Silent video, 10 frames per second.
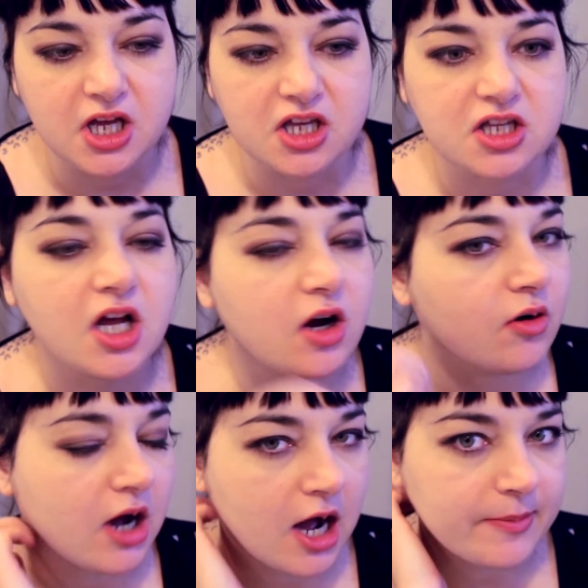you
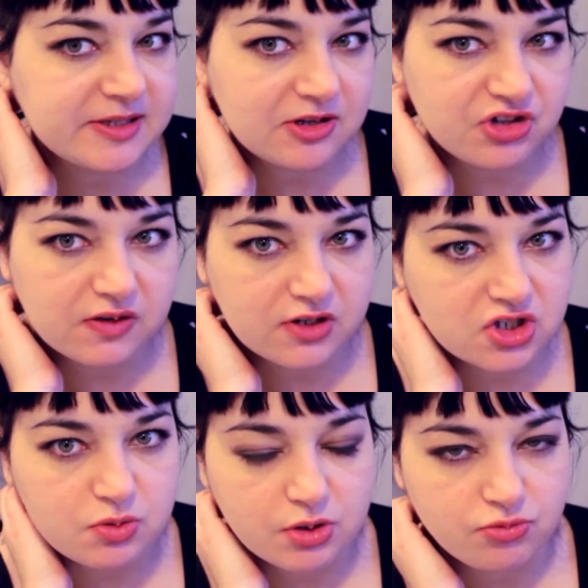know, especially if you're
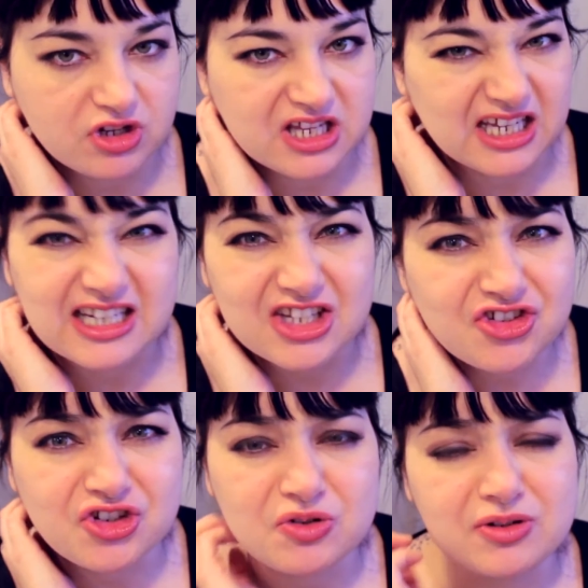doing a really indie
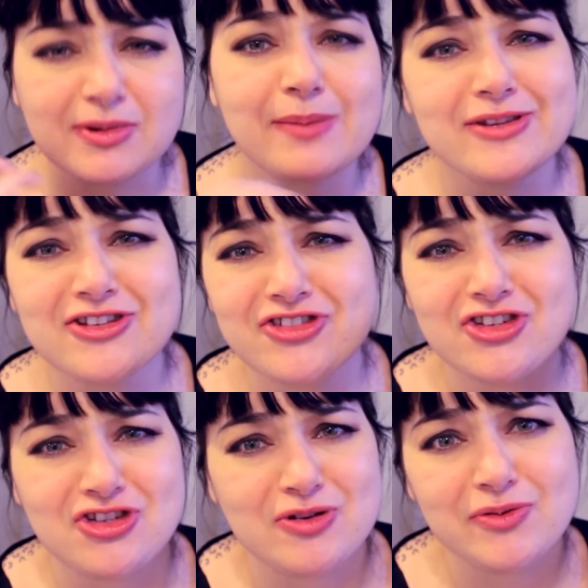shoot. Sometimes it's
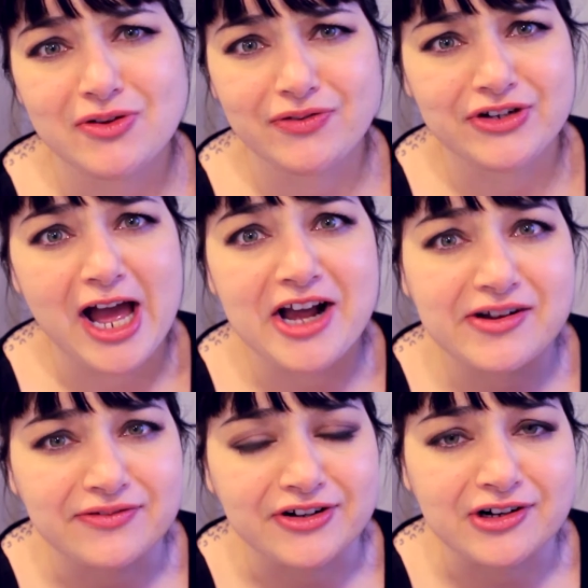just you and the
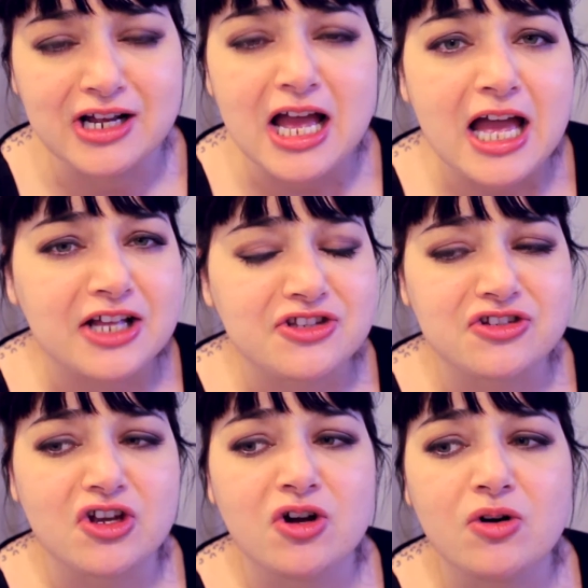photographer, and
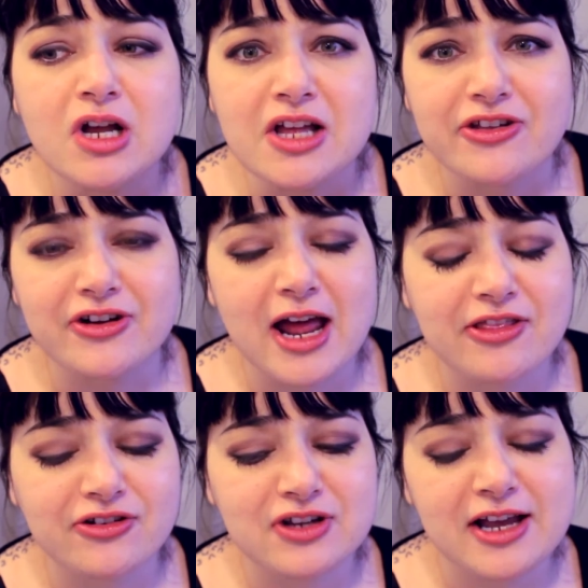so
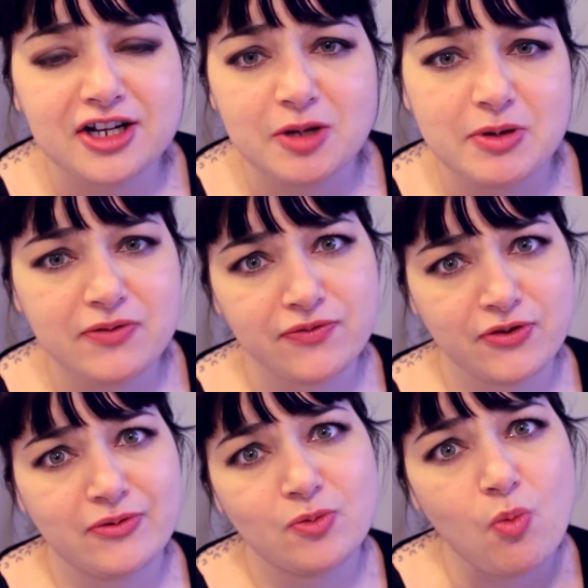there's not going to be
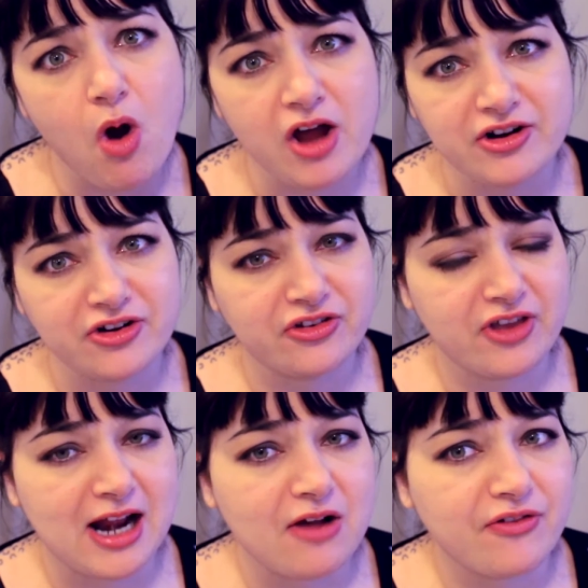food and water
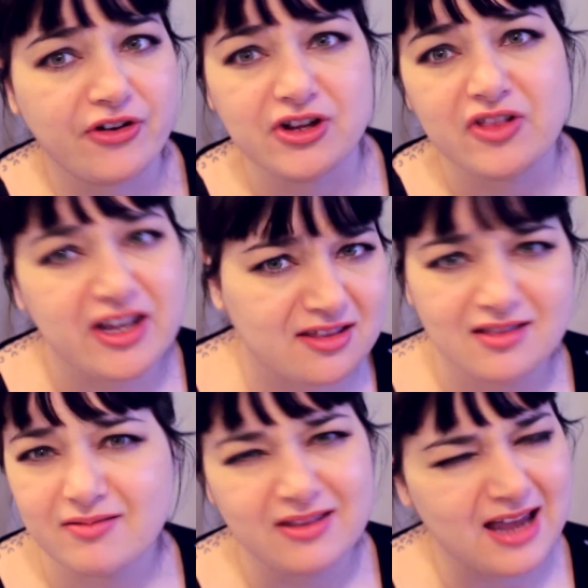set out for you. Like
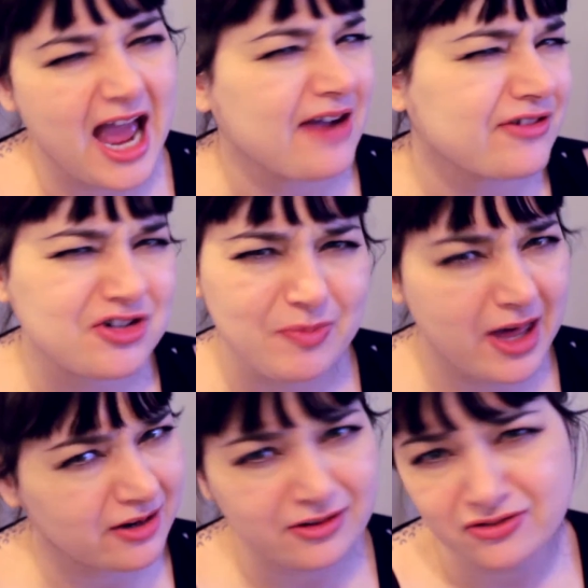the average
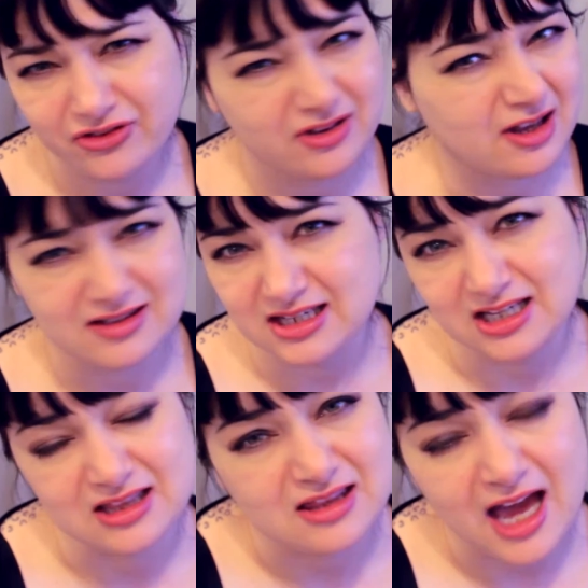model doesn't
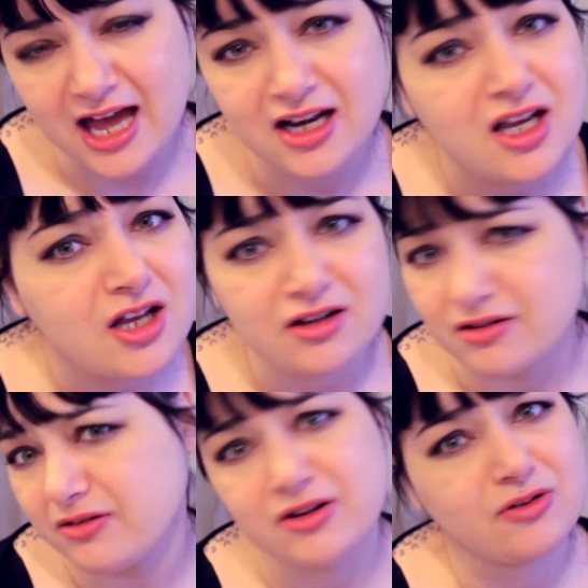get that.
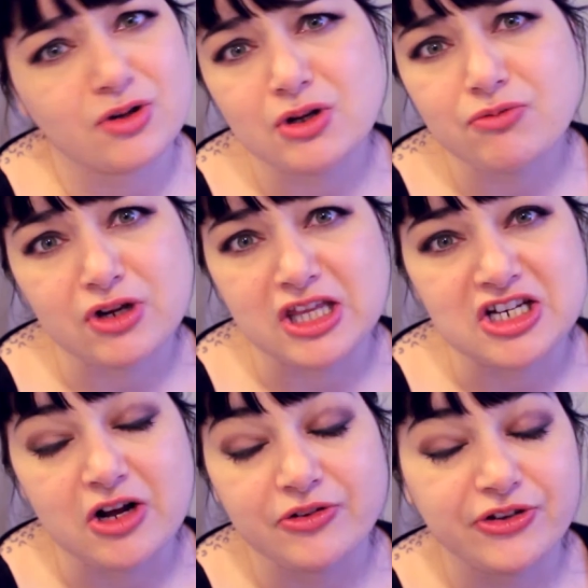You really
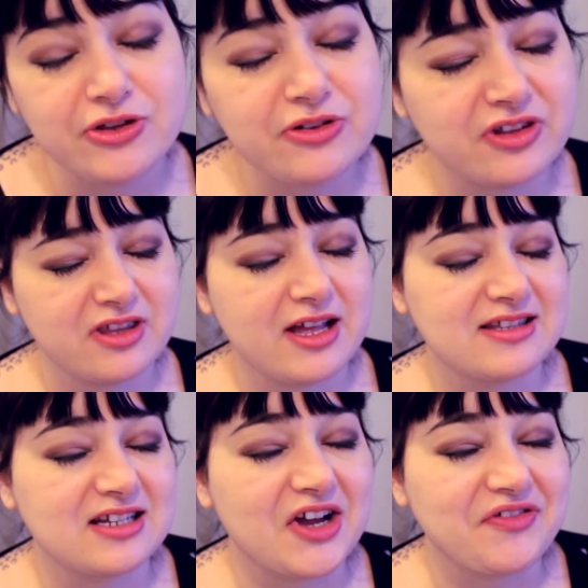don't. So you that
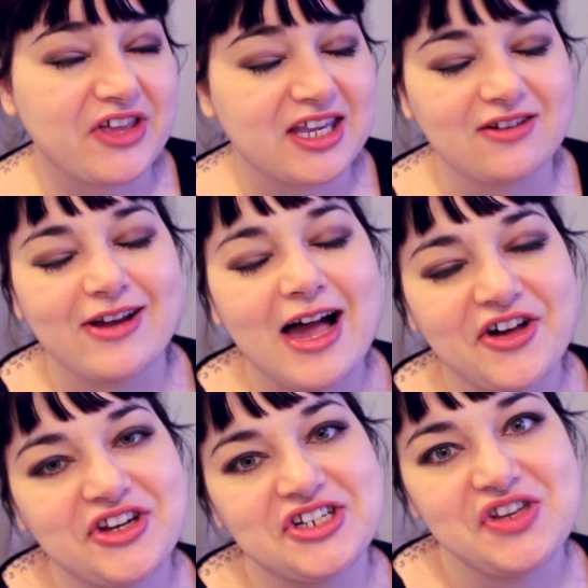stuff like in
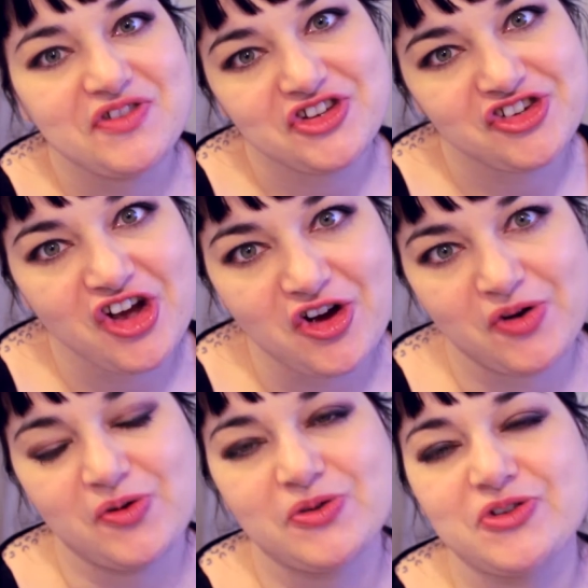reality TV
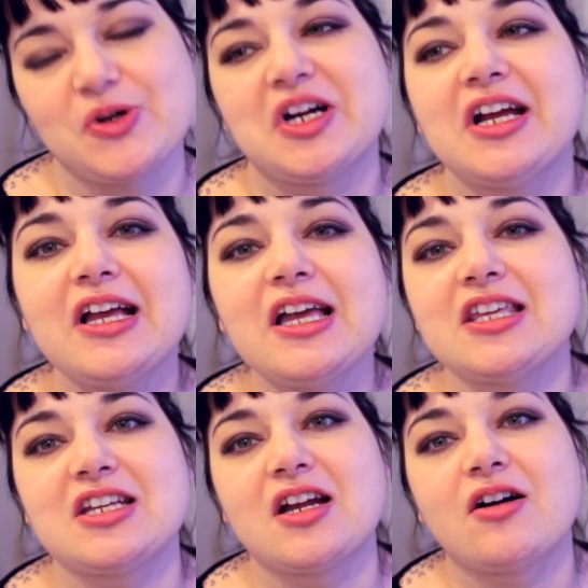shows or,
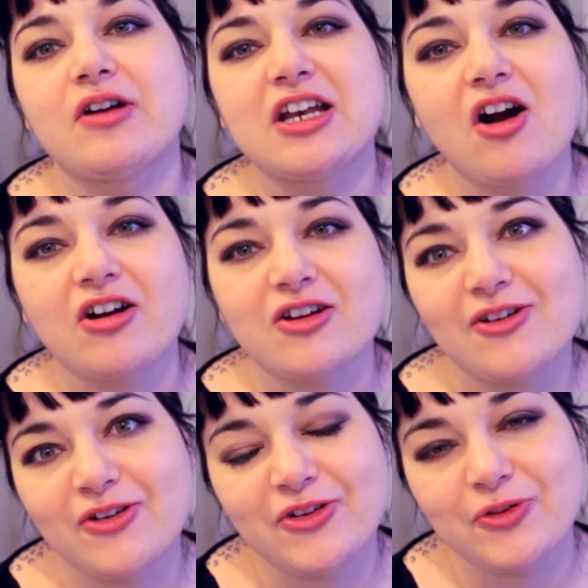you know, in
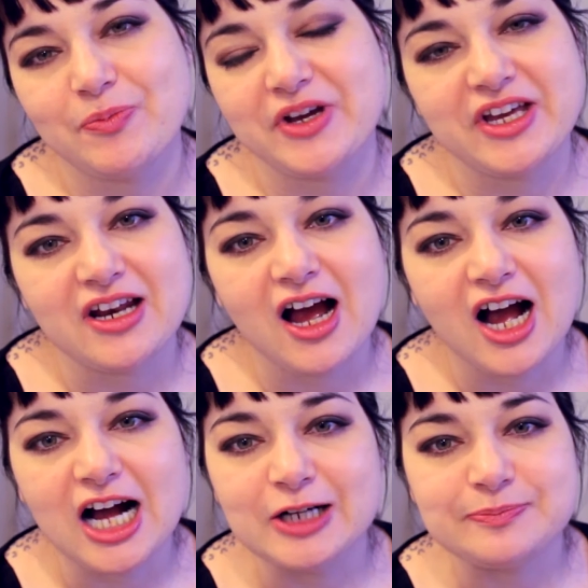articles, but
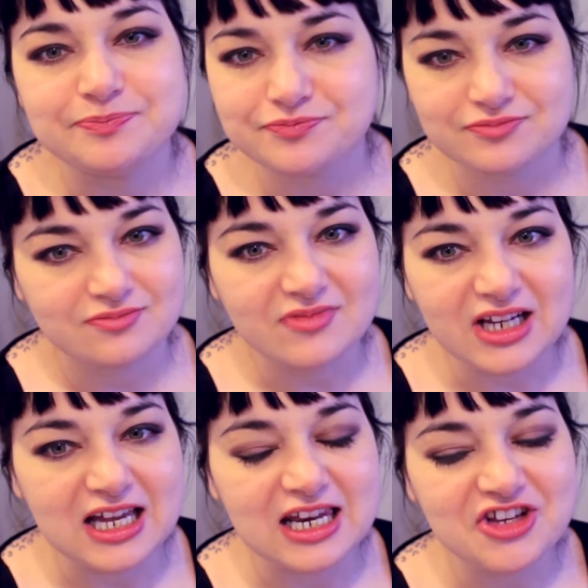
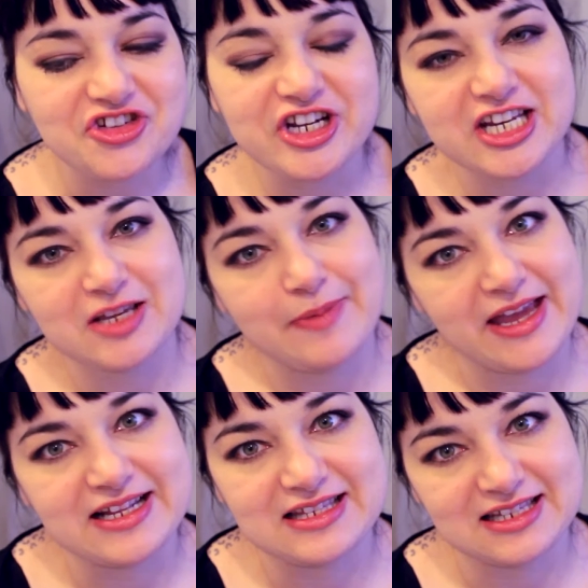unless you're getting
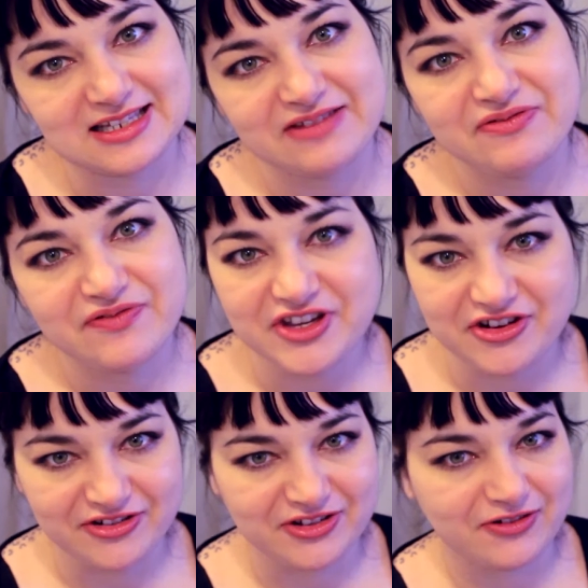paid 6-7
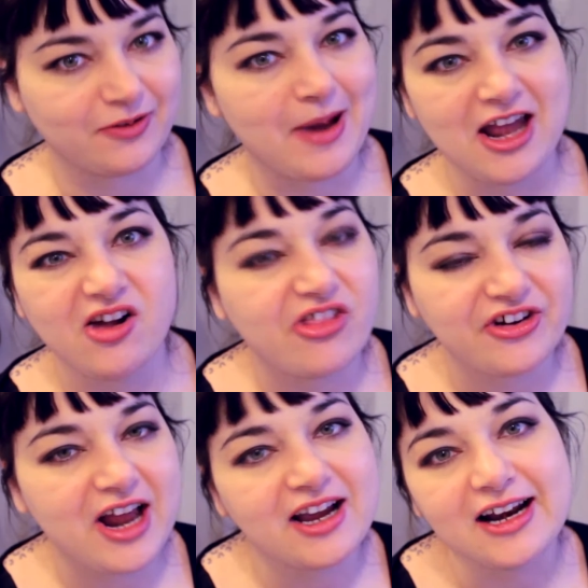figures for a model, they're
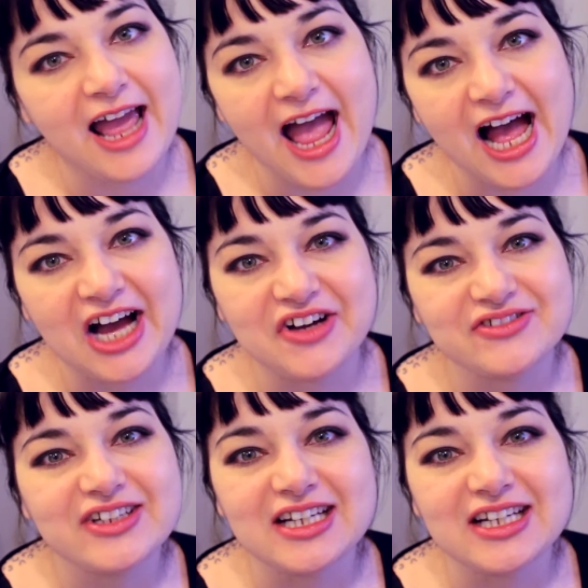not going to have